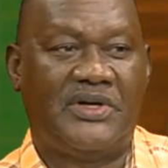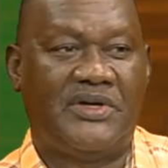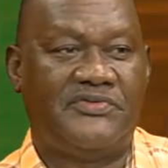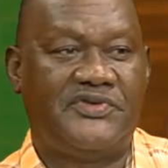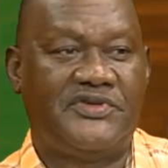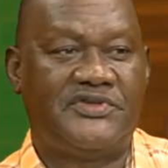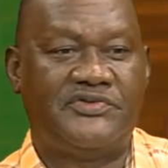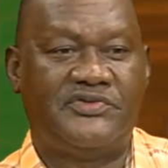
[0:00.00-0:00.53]
Well,
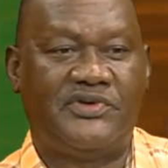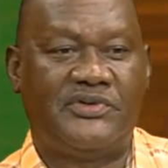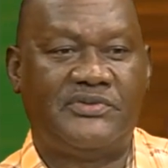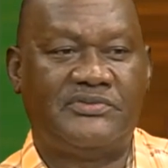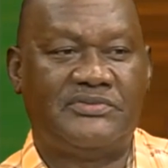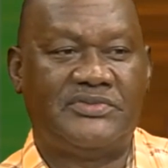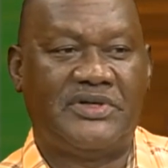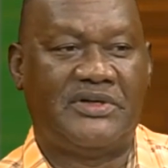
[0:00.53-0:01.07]
first of
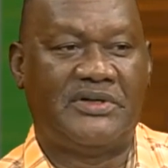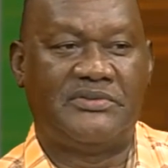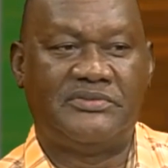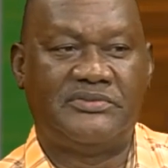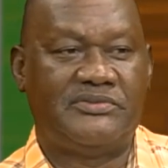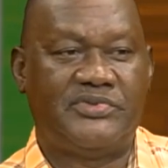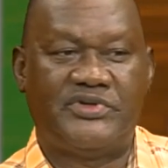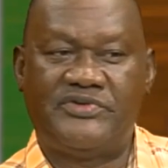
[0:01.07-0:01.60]
all,
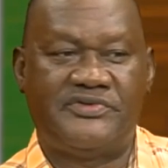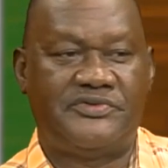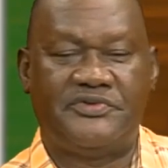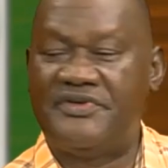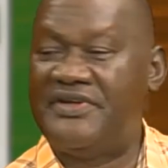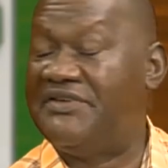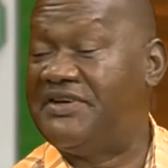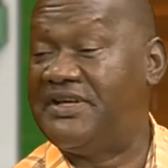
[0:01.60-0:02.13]
um, but uh,
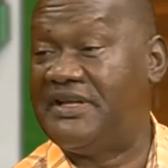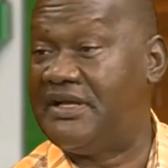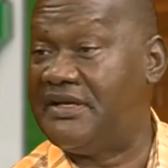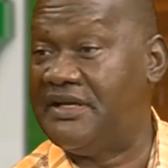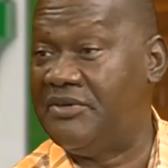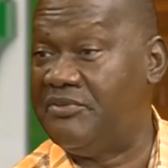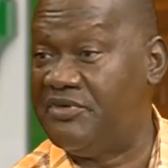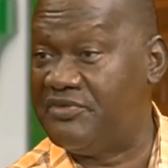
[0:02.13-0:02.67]
we never had
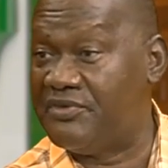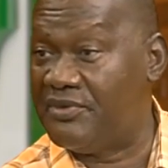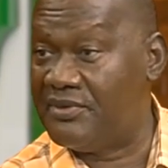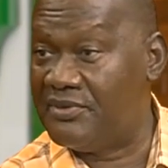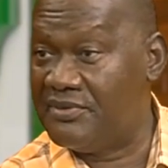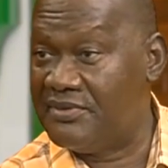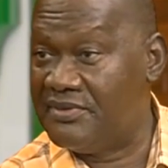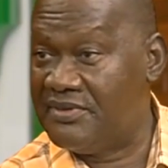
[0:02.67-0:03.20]
that name before.
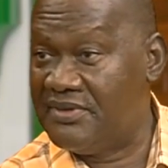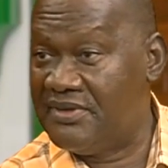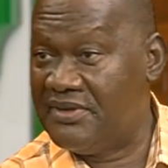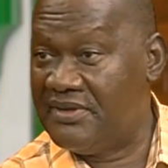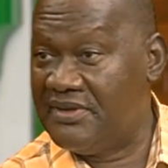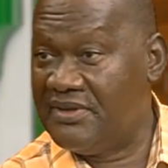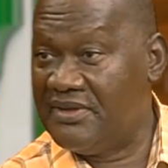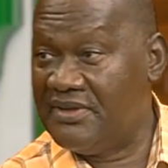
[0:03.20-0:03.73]

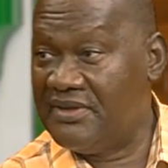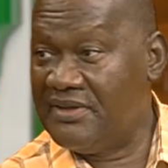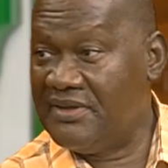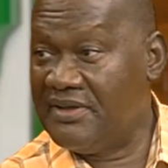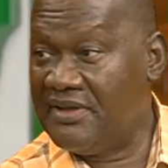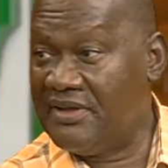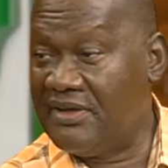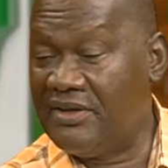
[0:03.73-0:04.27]

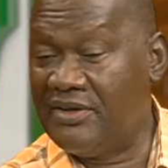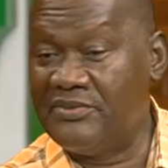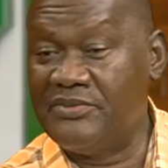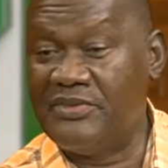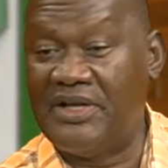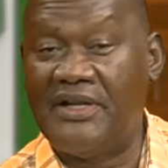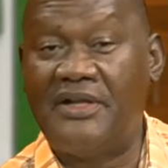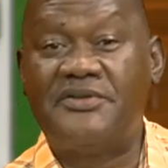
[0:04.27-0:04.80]

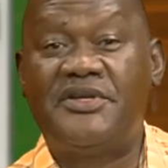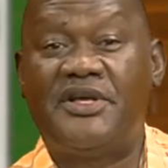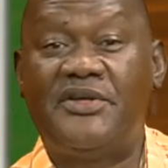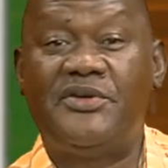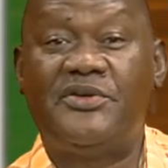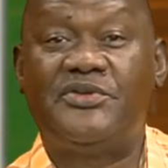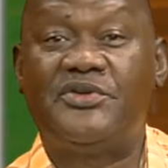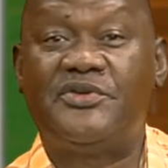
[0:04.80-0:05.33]
Um, and I'll tell
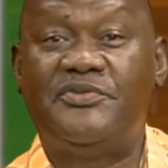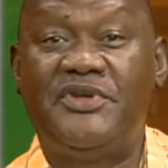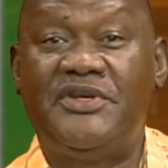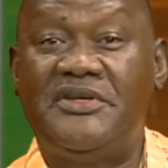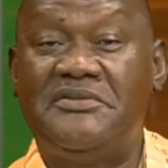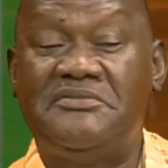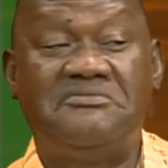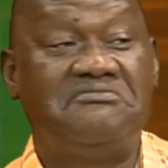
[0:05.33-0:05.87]
you, it took
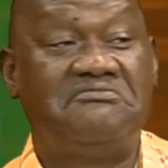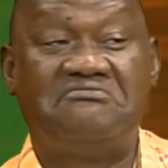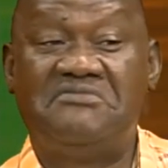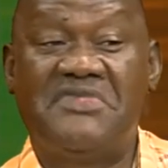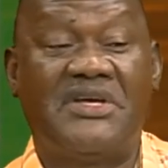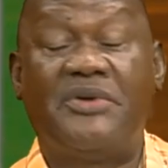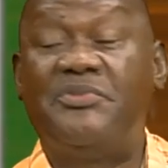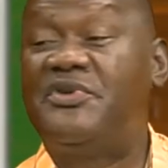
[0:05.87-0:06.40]
me
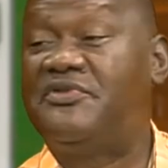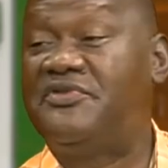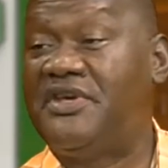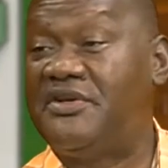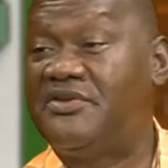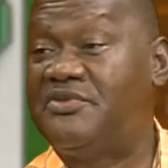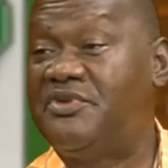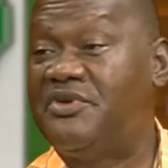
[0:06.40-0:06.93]
a couple of
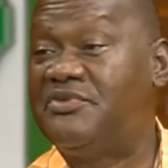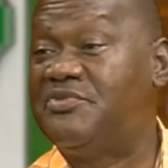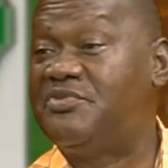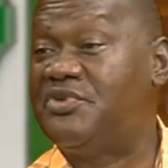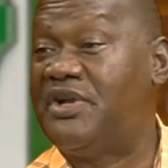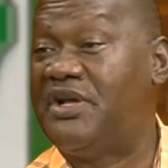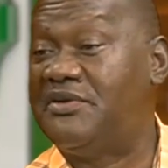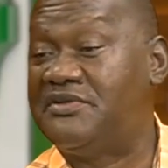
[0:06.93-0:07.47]
years to be able to
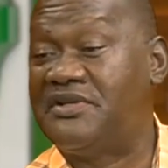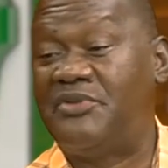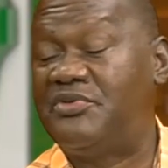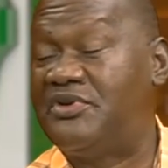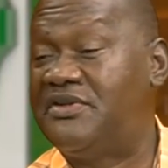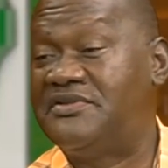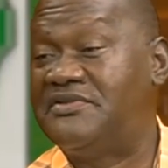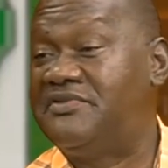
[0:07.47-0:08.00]
pronounce it. I
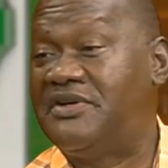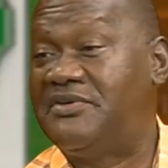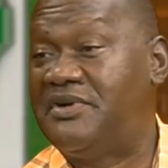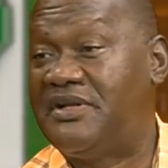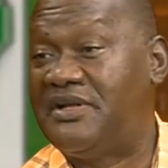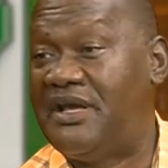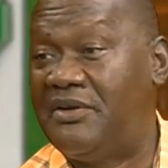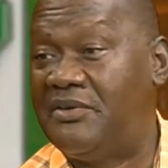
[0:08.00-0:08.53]
pronounce it very
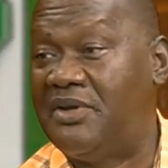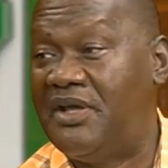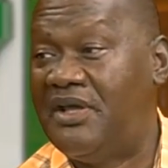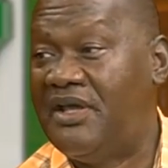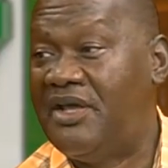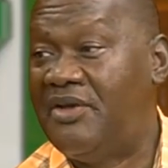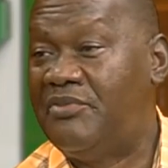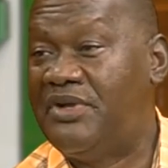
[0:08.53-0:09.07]
well now.
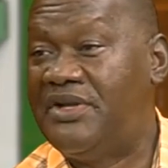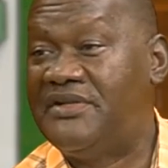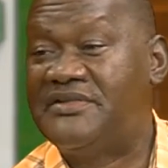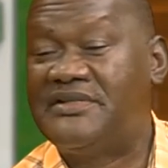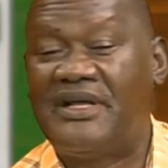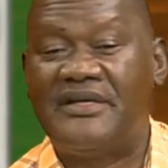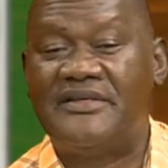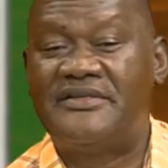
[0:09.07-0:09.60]
But
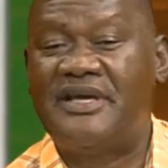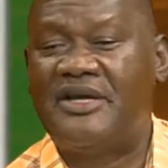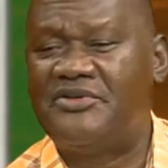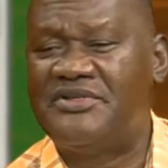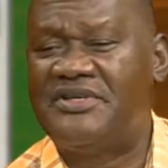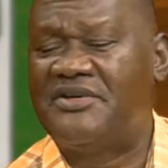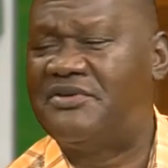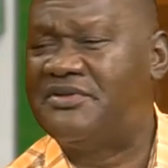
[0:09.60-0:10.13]
it's like, so,
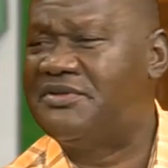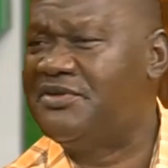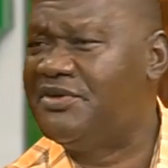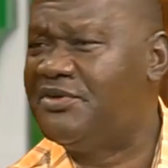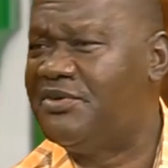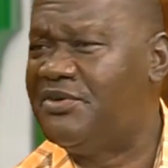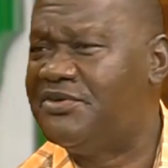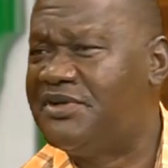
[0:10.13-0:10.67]
so, so,
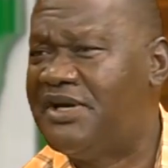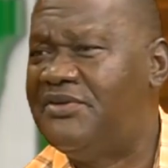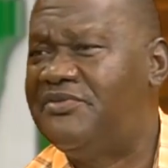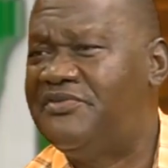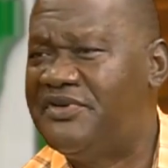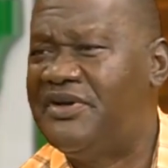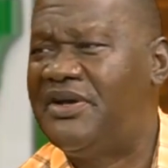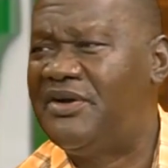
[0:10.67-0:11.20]
you know, you're trying to
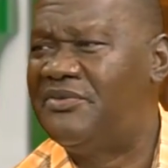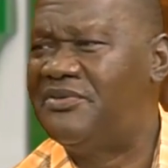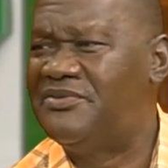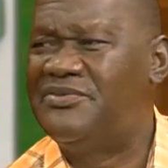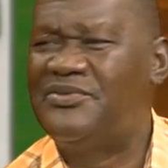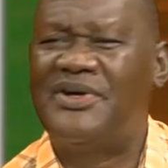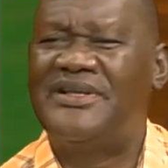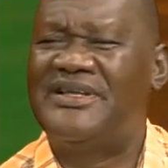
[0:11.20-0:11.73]
figure out
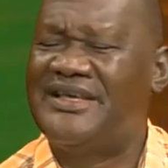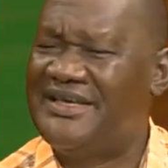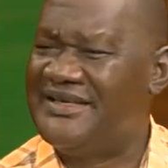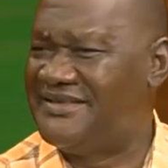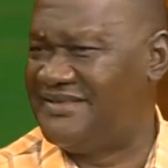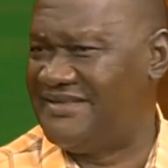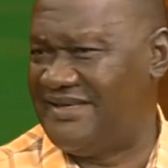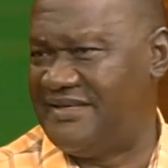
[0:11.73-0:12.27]
what
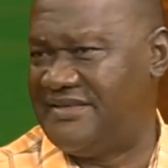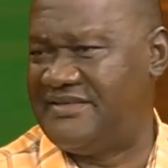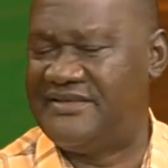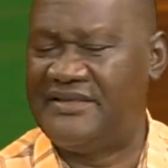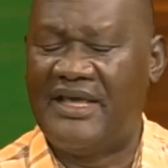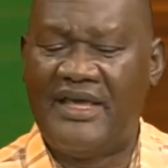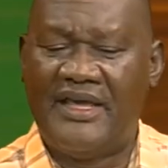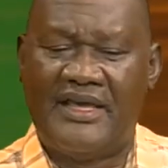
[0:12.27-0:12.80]
is this?